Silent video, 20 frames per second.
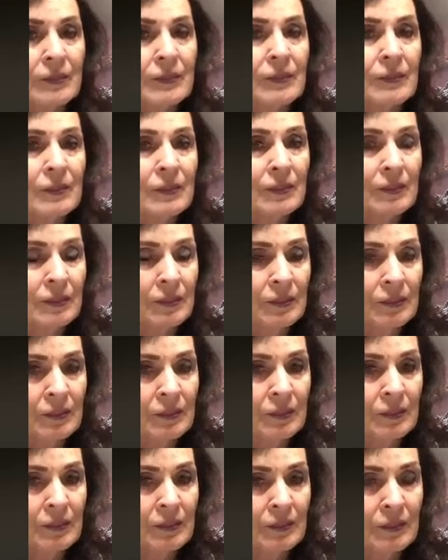
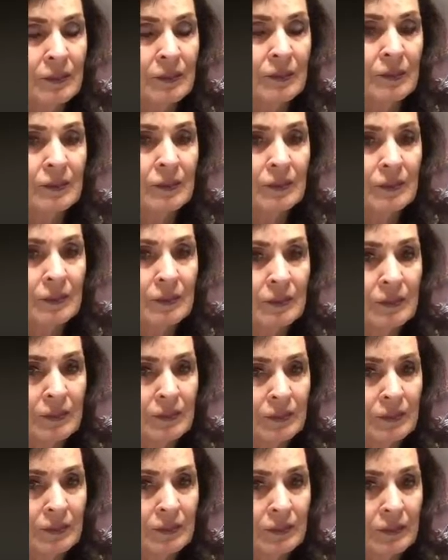
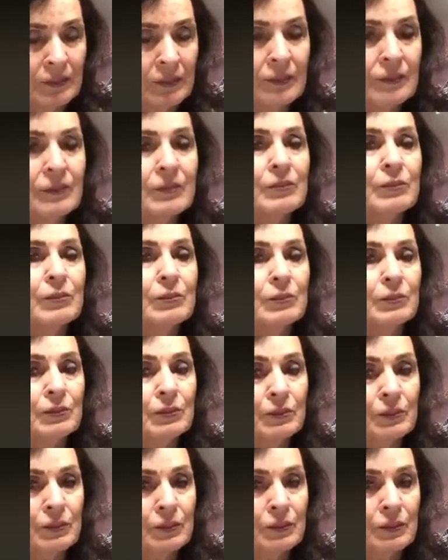
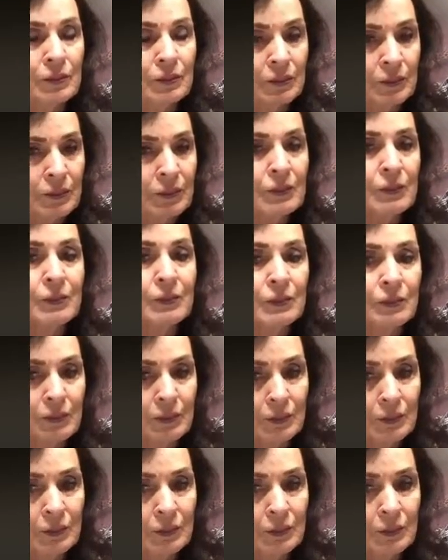[no speech]